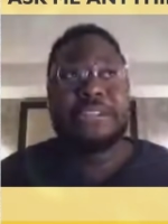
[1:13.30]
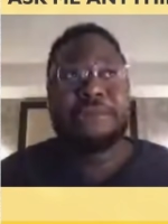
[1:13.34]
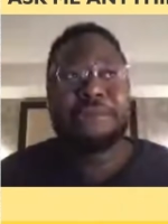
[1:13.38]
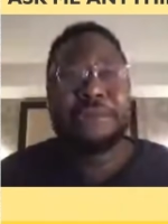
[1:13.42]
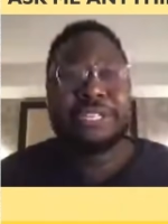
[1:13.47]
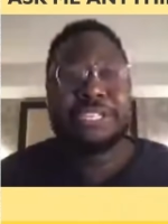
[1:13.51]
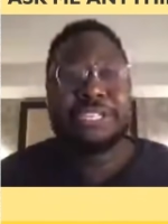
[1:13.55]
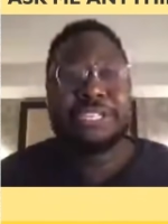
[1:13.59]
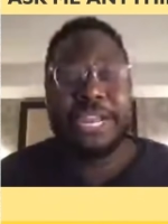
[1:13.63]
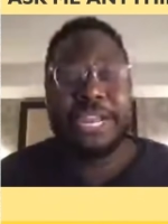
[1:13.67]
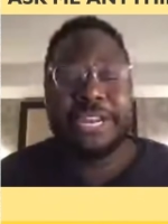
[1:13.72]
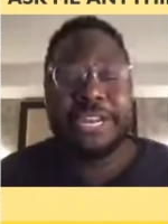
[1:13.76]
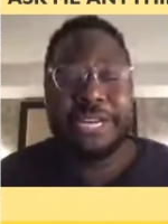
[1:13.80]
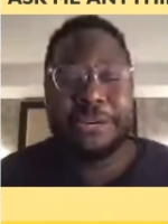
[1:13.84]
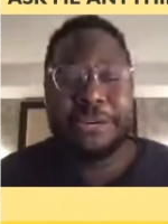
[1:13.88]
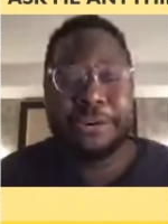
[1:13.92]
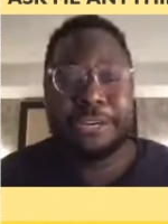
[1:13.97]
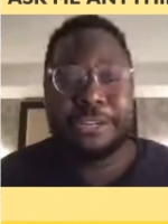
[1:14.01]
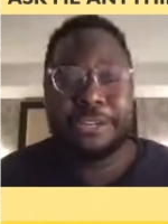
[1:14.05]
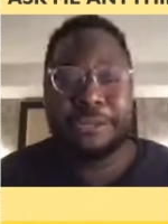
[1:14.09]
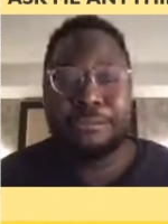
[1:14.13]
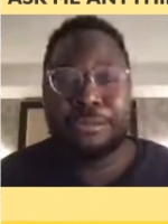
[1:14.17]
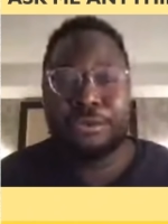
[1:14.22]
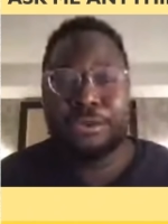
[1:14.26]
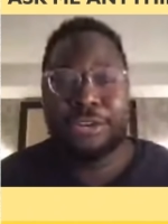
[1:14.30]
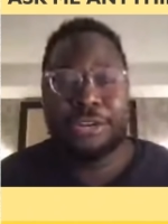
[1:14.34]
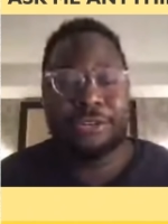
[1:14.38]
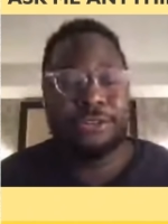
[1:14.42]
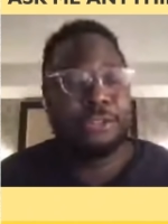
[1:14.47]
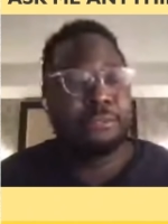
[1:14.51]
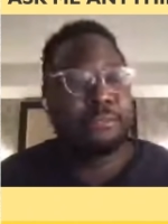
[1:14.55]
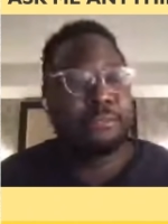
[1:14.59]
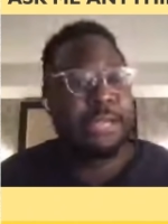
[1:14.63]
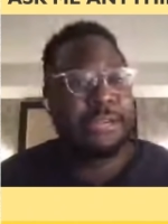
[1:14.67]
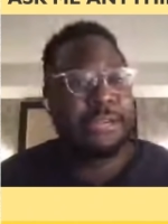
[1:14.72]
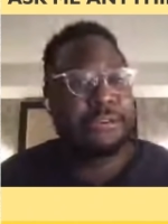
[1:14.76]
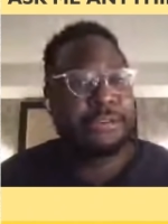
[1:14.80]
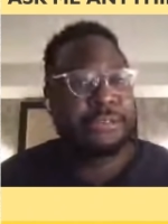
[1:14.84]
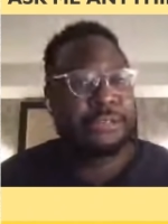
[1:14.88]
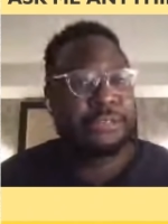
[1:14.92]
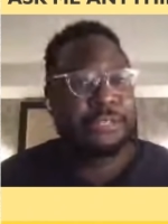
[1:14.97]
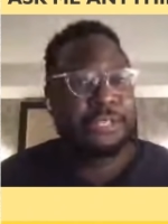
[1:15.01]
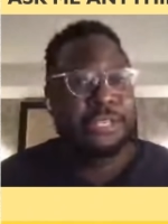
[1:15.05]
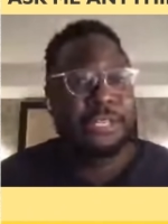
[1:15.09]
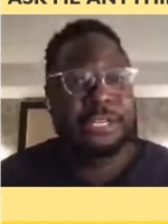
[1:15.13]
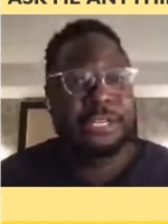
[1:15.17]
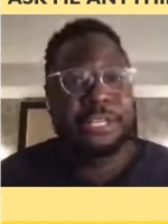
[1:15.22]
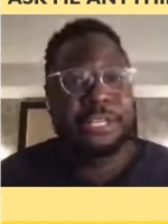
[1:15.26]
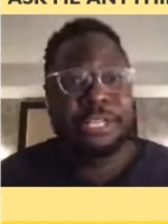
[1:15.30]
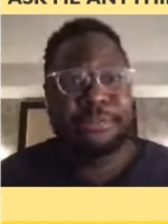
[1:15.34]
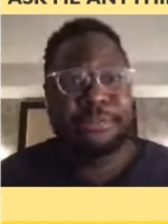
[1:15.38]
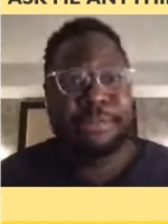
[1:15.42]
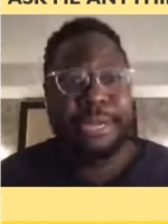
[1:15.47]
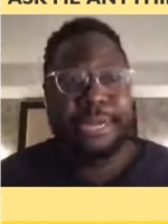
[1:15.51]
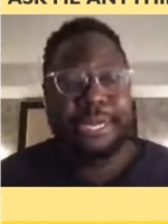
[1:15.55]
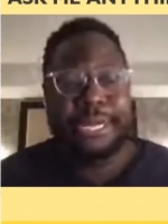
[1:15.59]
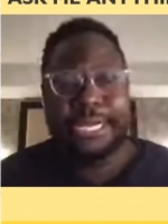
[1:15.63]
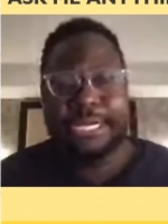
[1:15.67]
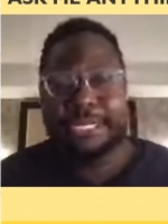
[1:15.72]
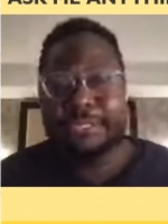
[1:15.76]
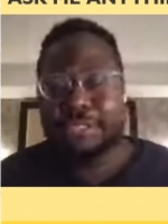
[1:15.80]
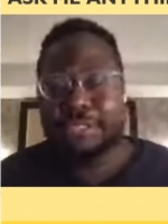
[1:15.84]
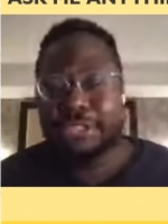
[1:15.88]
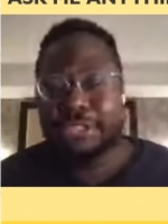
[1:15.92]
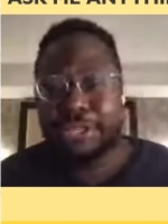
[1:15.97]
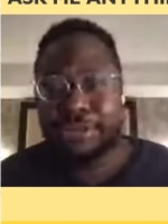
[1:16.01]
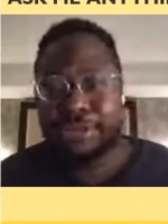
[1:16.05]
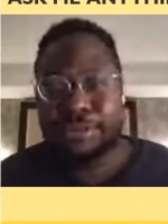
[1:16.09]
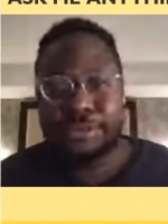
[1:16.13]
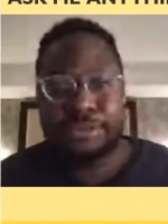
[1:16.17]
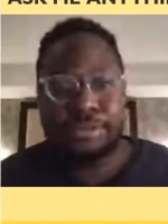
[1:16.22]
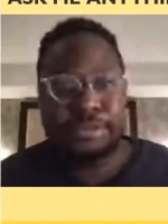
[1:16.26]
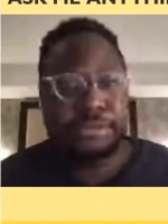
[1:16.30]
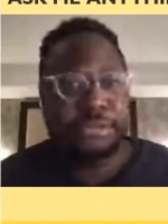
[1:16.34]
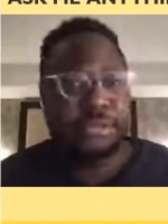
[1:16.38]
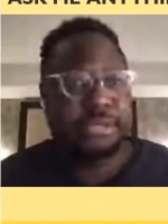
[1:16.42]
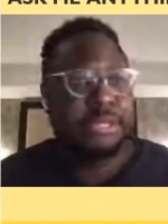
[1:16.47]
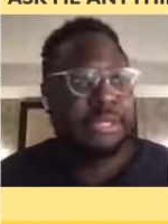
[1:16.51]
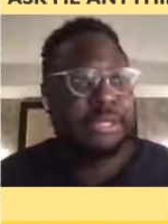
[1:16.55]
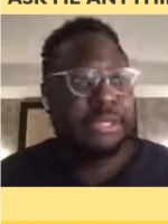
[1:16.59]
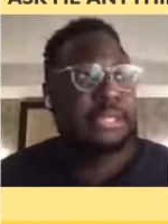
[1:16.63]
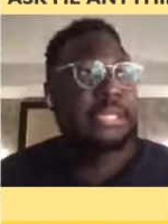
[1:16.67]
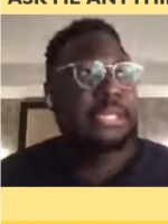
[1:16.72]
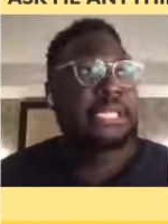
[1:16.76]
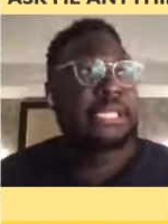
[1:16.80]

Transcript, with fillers: kind of what China did, right? They booted up the miners, they banned ICOs,